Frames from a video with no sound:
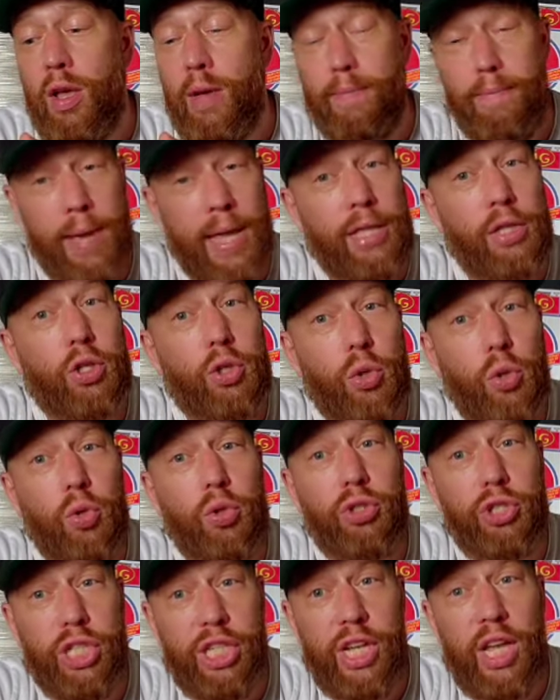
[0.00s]

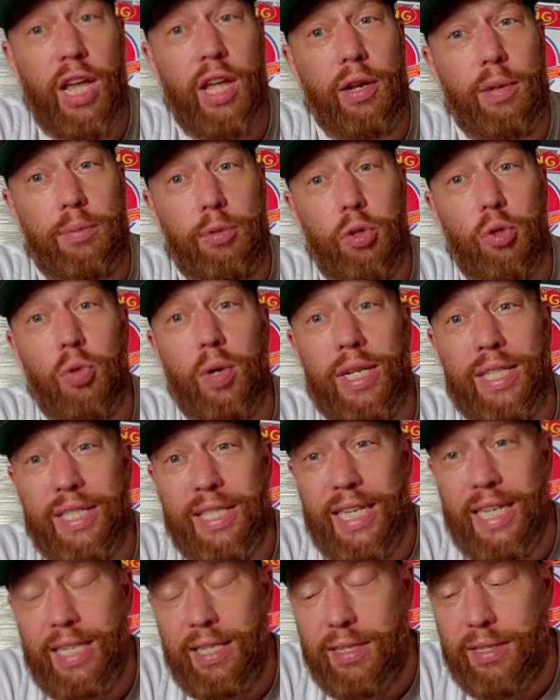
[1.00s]
mentor,
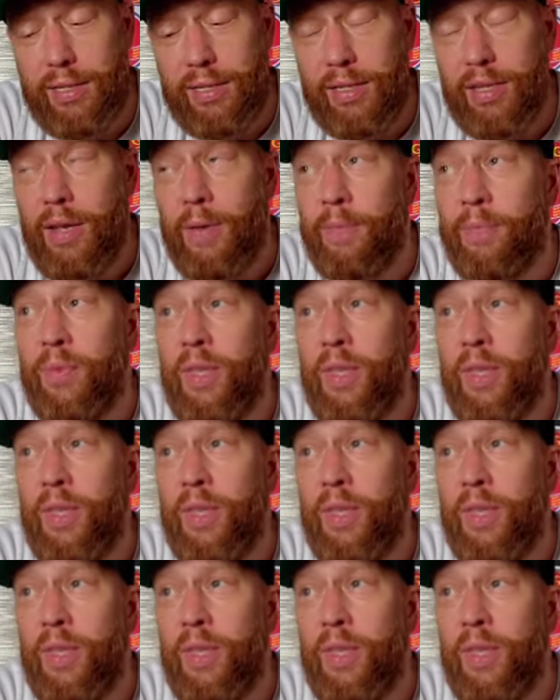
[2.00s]
Jihad-Abdul-Aziz.